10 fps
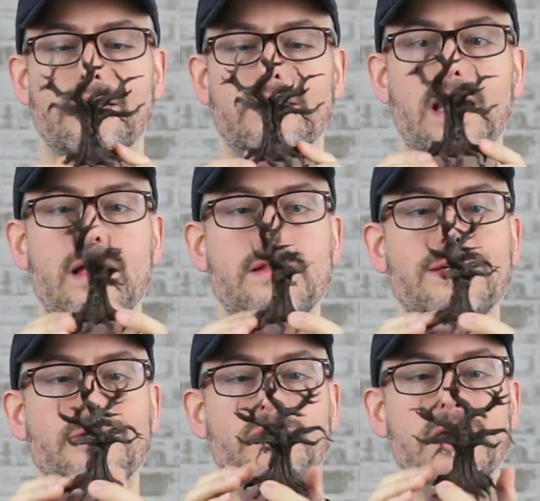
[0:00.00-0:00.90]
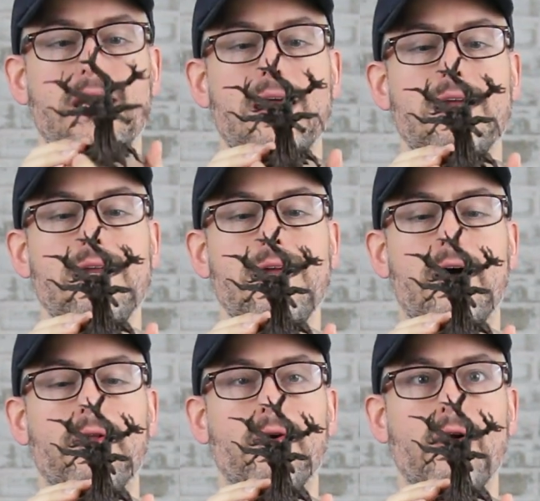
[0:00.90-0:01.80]
this looks like any
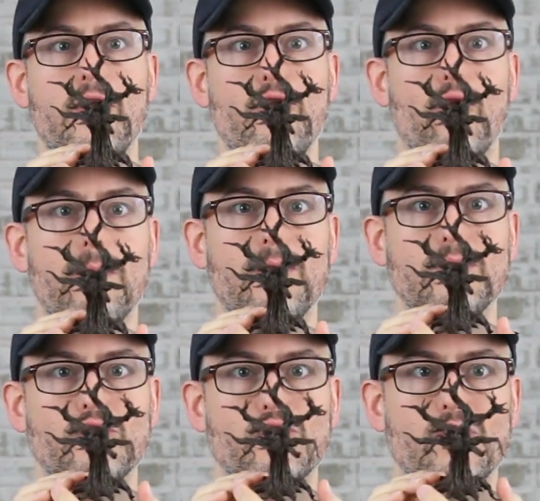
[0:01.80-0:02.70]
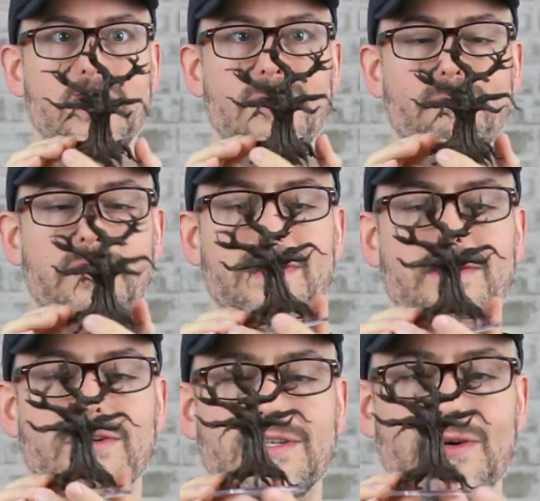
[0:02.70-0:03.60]
other normal tree, but
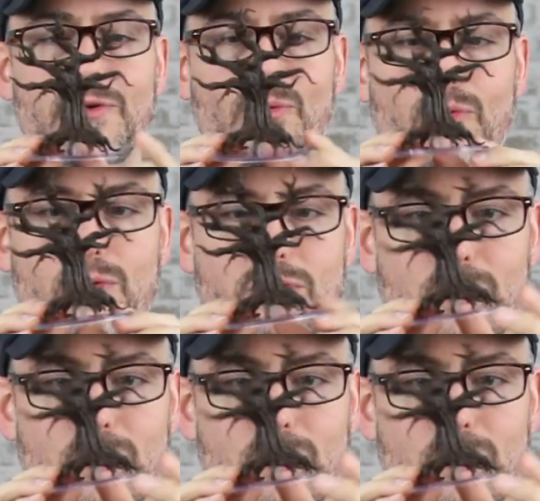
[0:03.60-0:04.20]
you can tell the roots